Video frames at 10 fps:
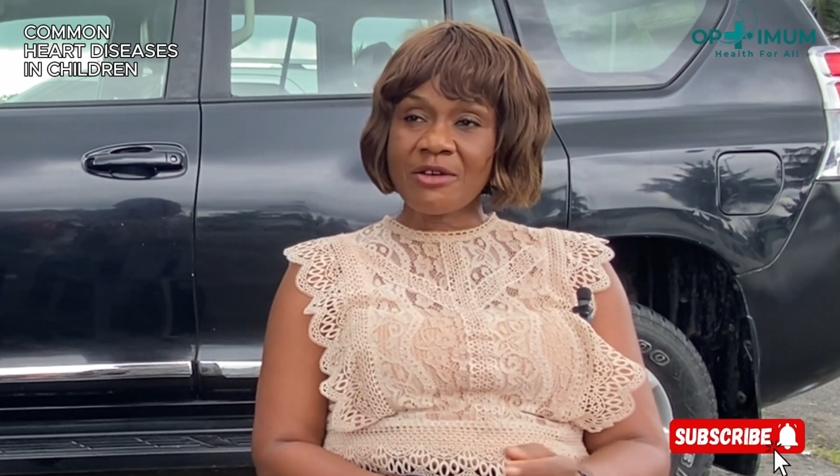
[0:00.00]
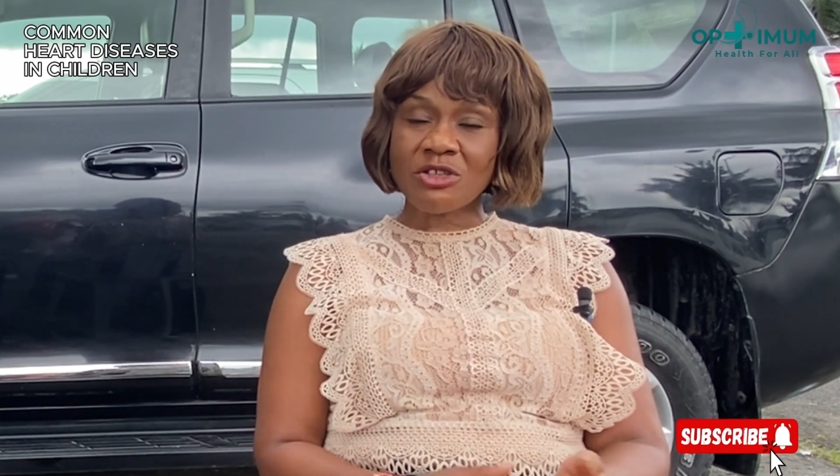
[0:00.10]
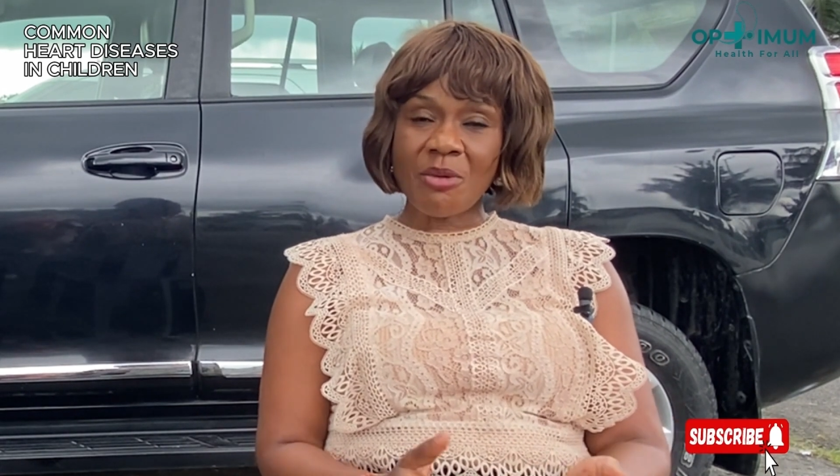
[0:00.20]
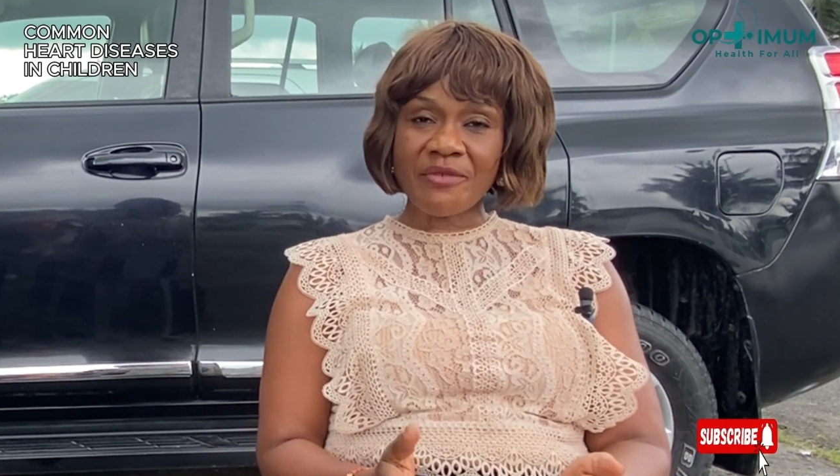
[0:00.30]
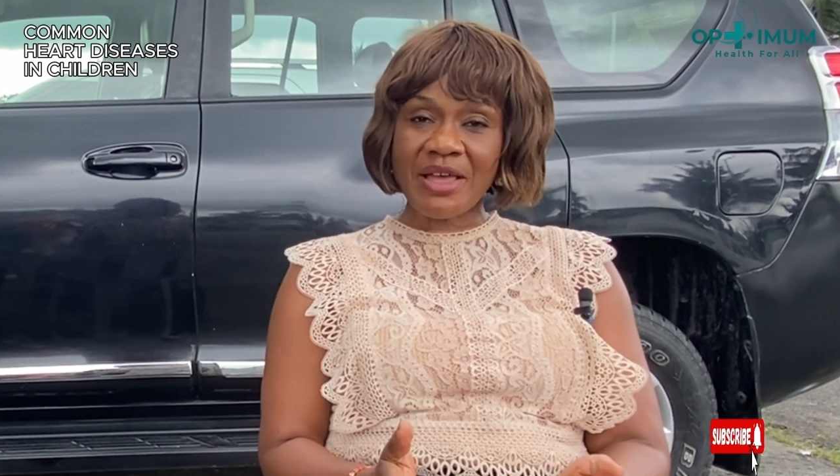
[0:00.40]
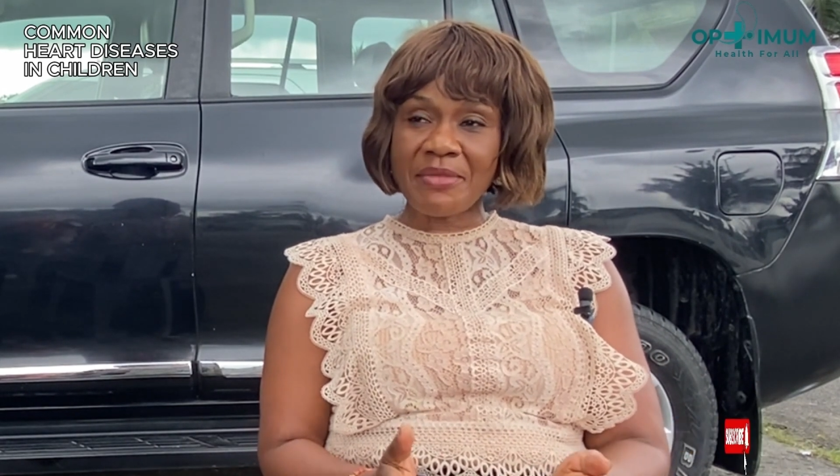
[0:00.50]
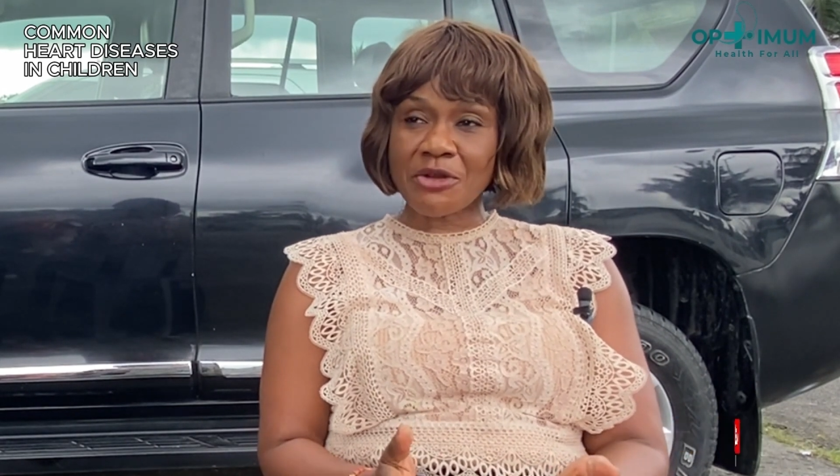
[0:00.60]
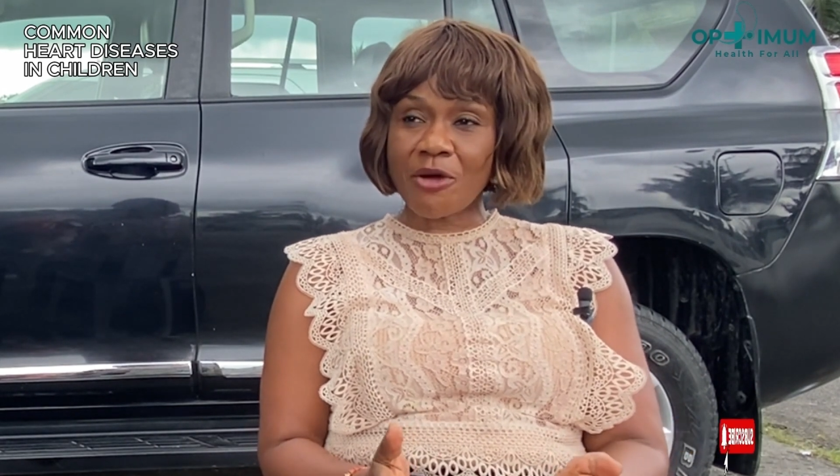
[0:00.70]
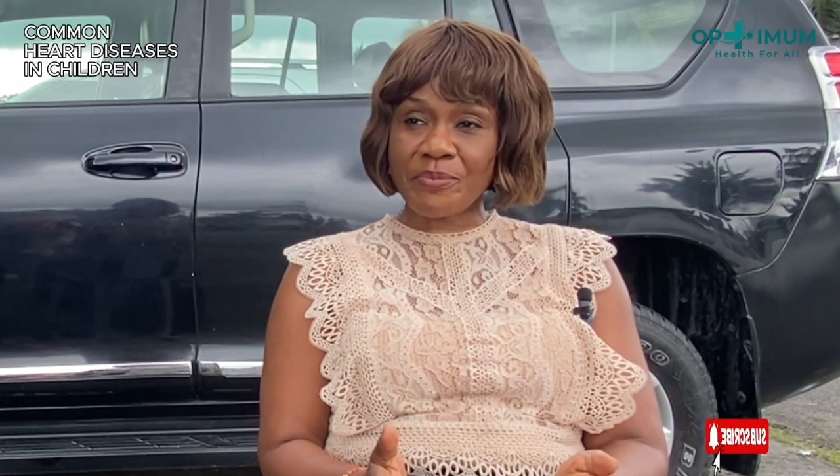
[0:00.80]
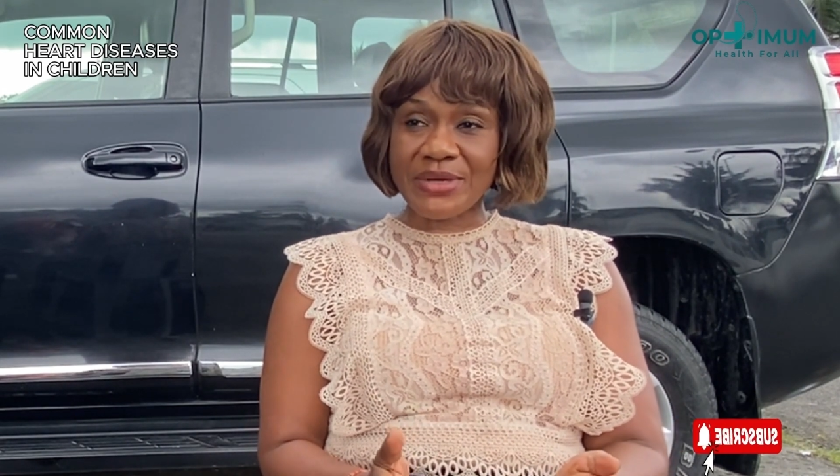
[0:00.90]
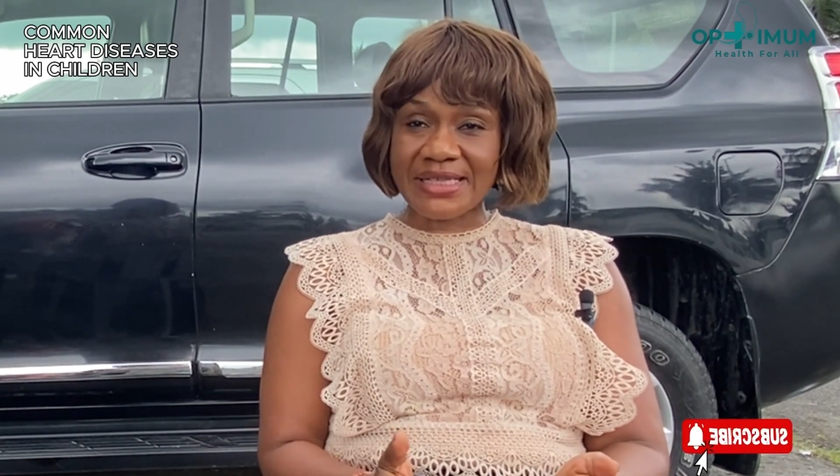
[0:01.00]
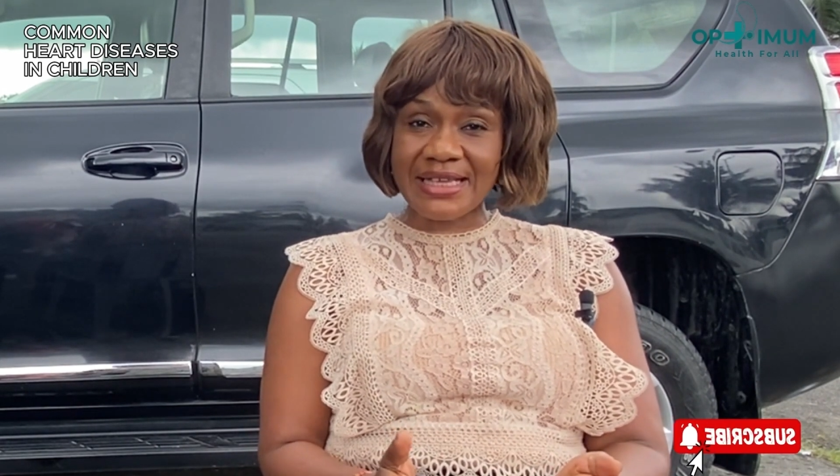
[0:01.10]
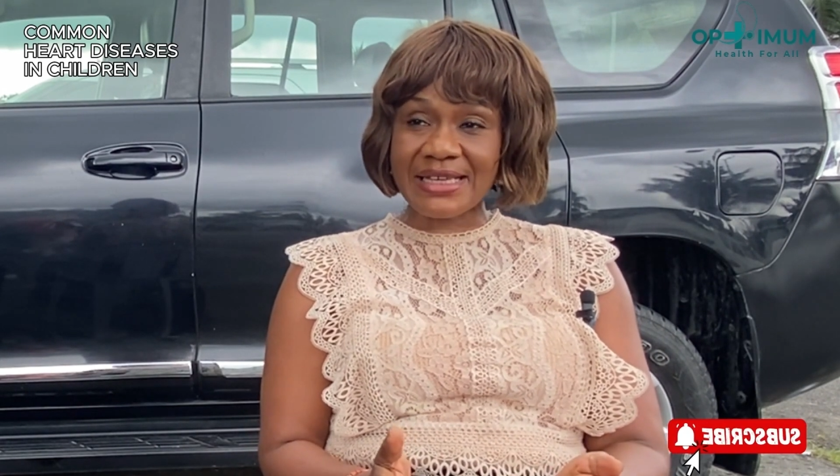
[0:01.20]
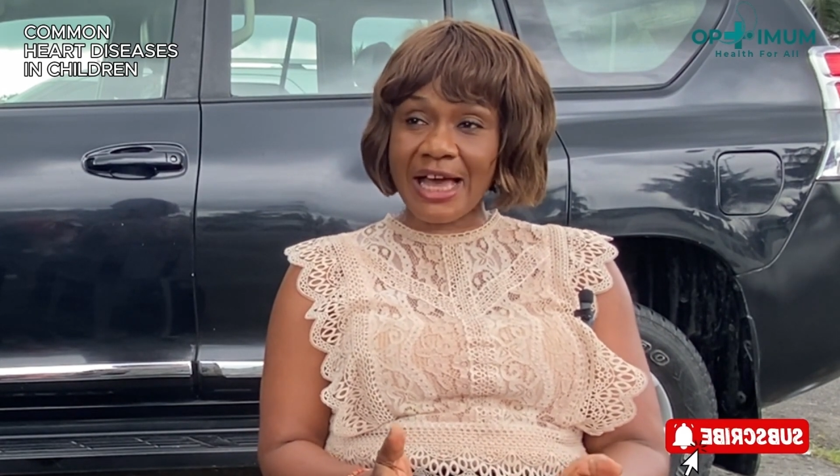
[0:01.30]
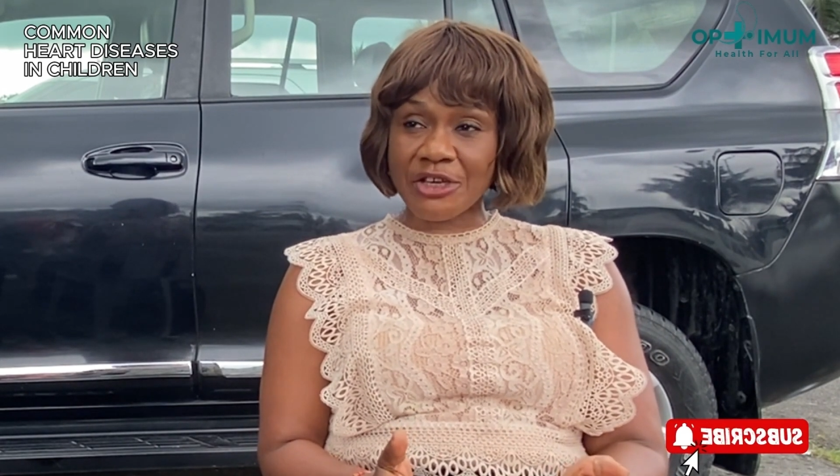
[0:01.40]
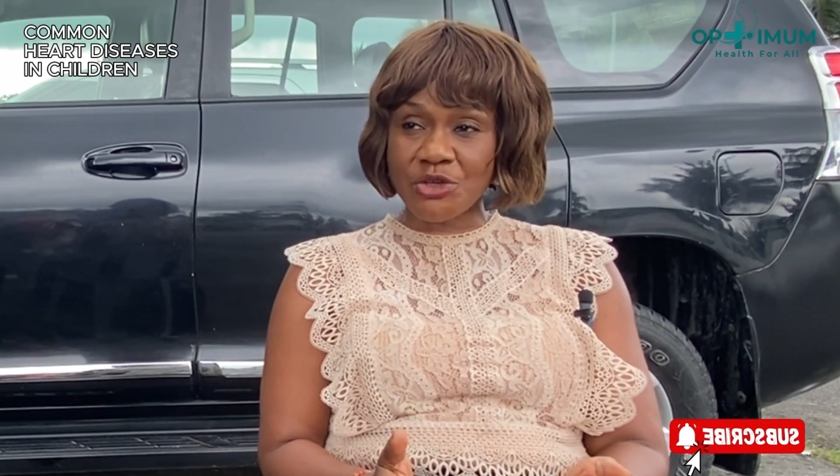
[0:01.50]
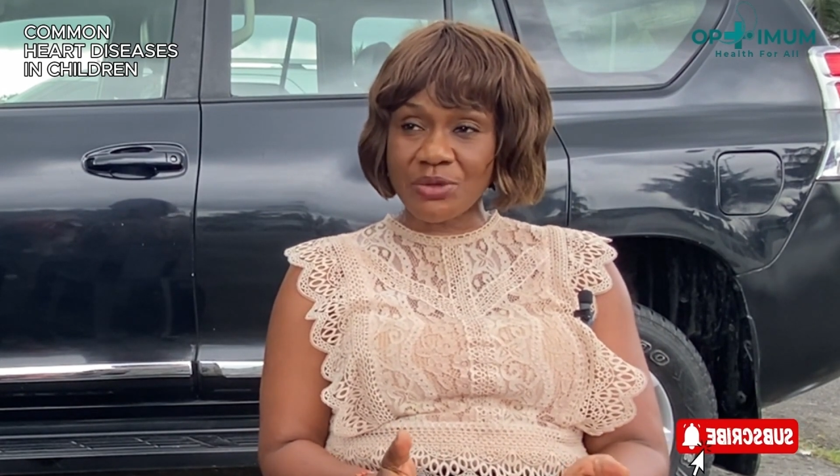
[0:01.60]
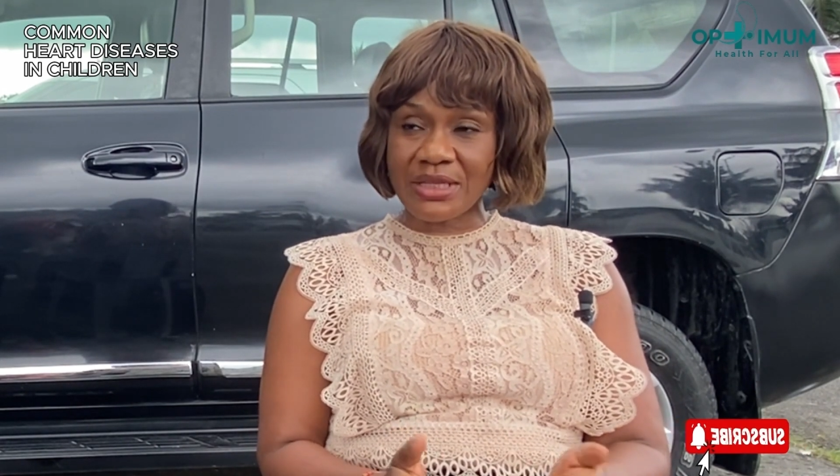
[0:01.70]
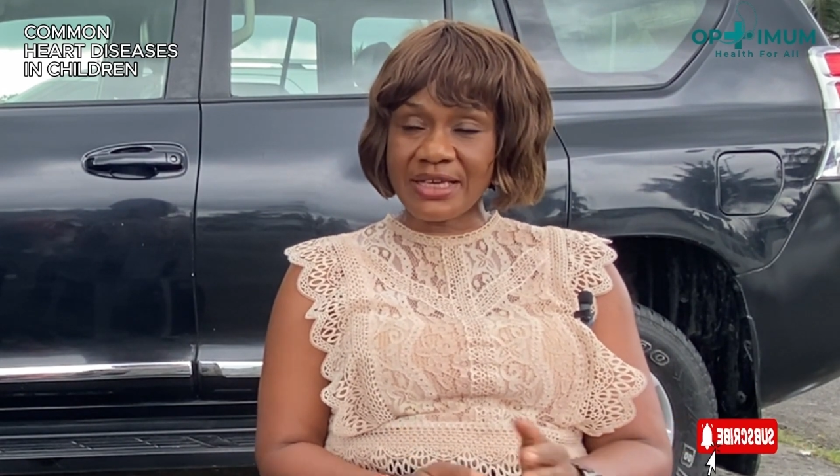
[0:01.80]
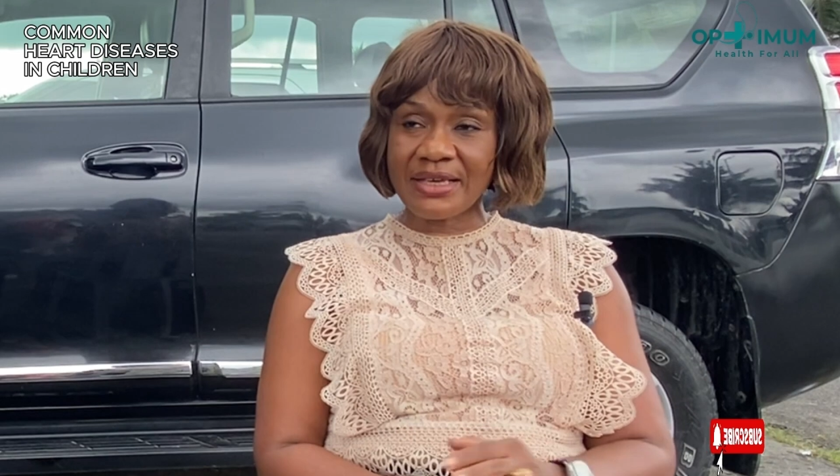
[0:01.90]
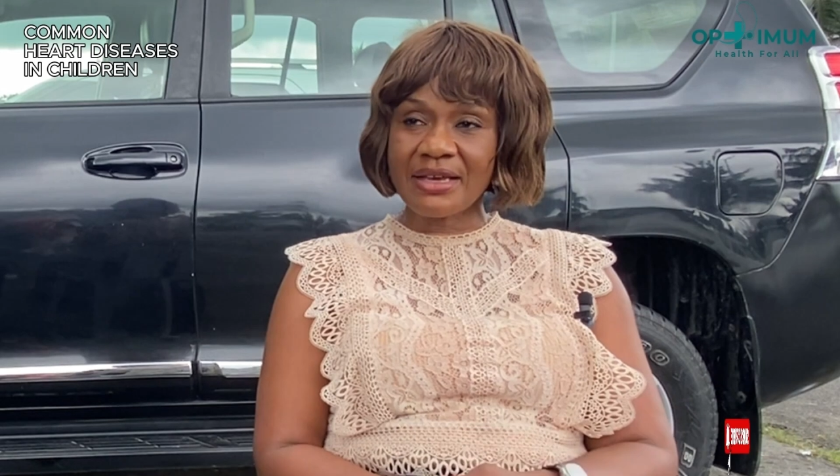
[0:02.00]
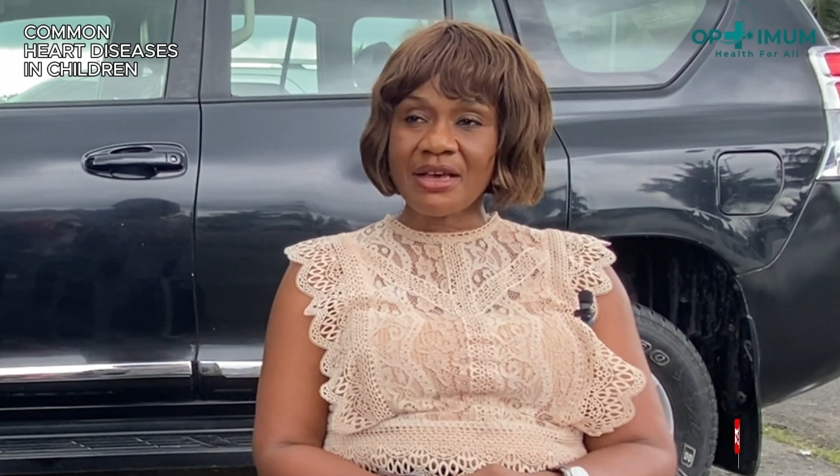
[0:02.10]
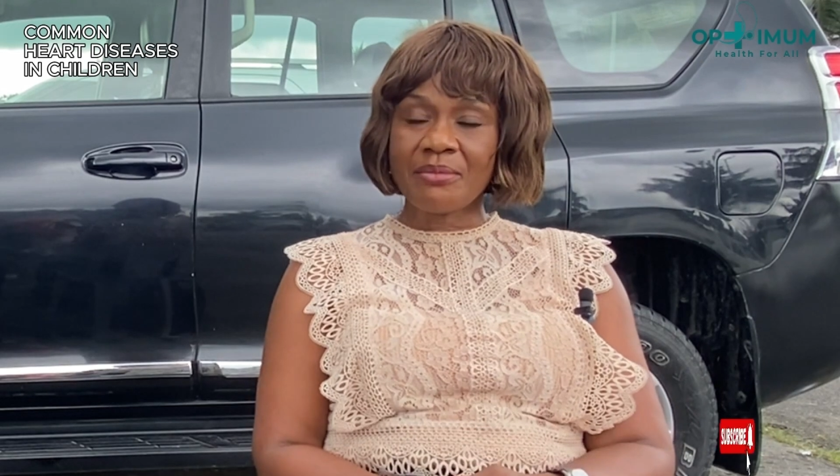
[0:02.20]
Some of them may not present acutely,